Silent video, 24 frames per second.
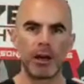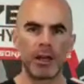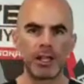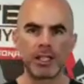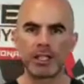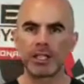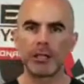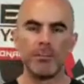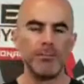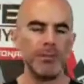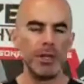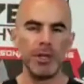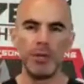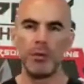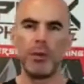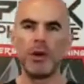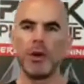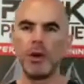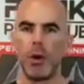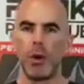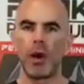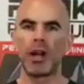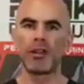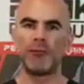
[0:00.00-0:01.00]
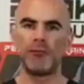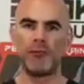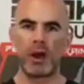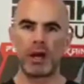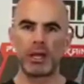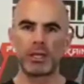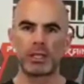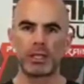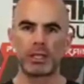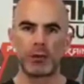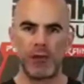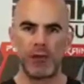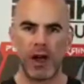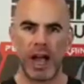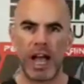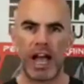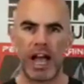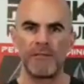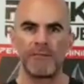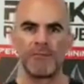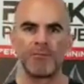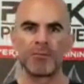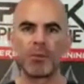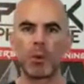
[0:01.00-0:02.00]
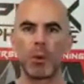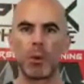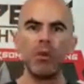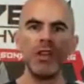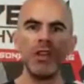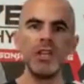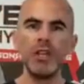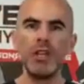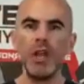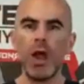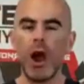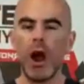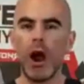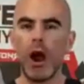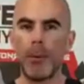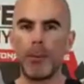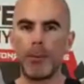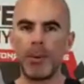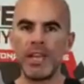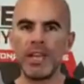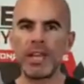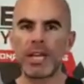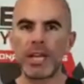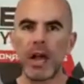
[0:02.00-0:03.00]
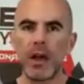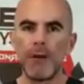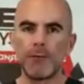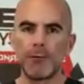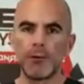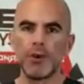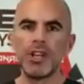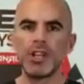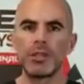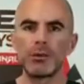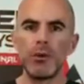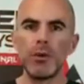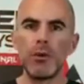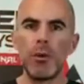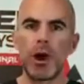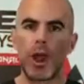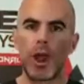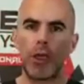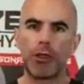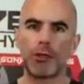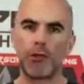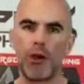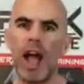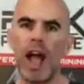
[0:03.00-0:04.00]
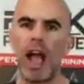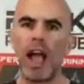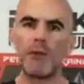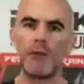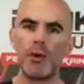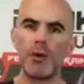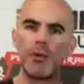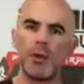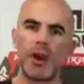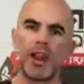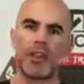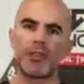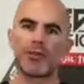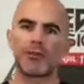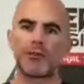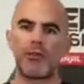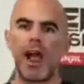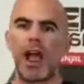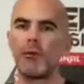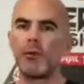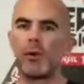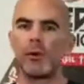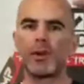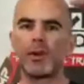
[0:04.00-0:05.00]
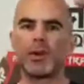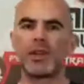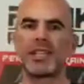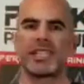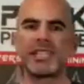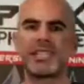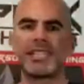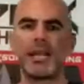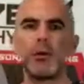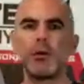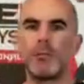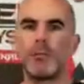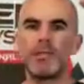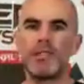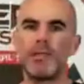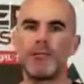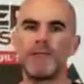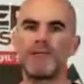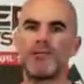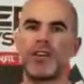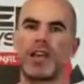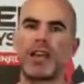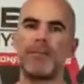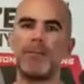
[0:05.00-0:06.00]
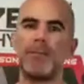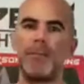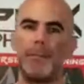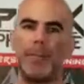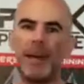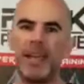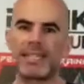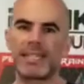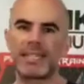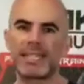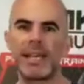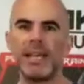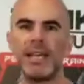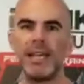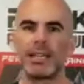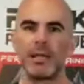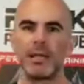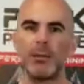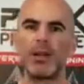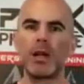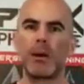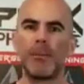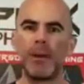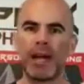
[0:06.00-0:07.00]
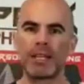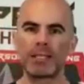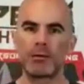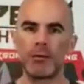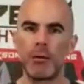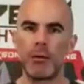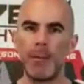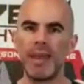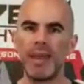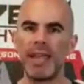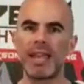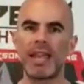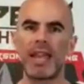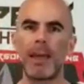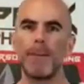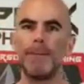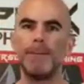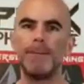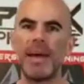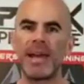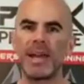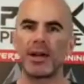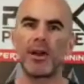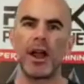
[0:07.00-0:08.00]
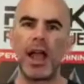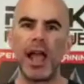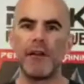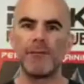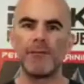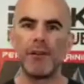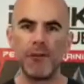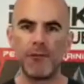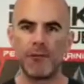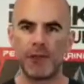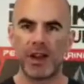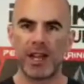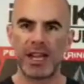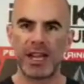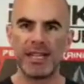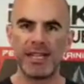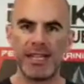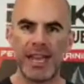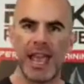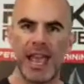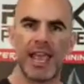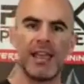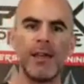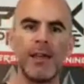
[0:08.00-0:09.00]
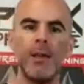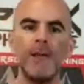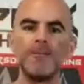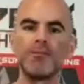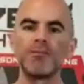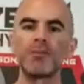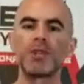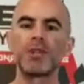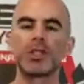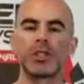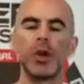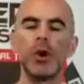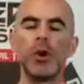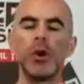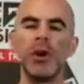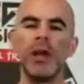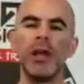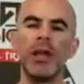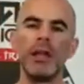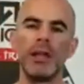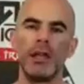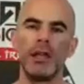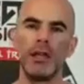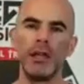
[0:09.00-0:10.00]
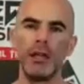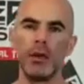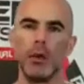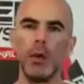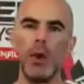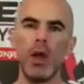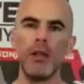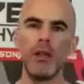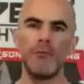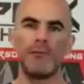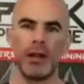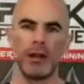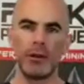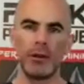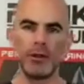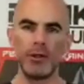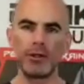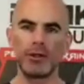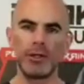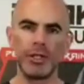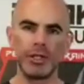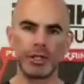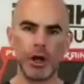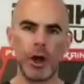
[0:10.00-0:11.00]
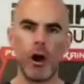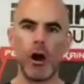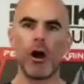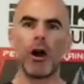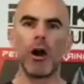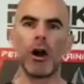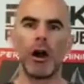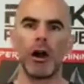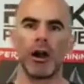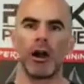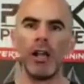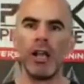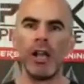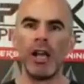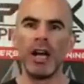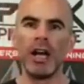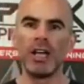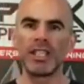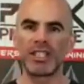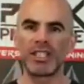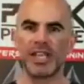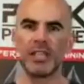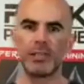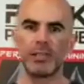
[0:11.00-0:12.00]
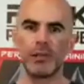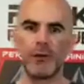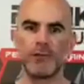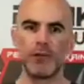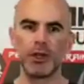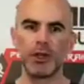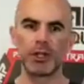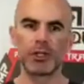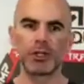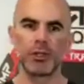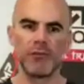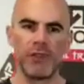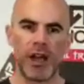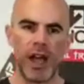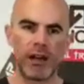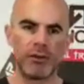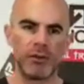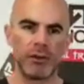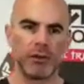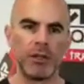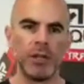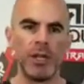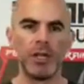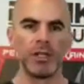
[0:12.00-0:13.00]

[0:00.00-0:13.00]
Because to me, we don't want to fucking survive. We are peak freaks. We want to thrive. We want to thrive. We want to excel. We want to be the fucking best that we could possibly be and get better every freaking day. So in a way, phytonutrients are essential for your survival.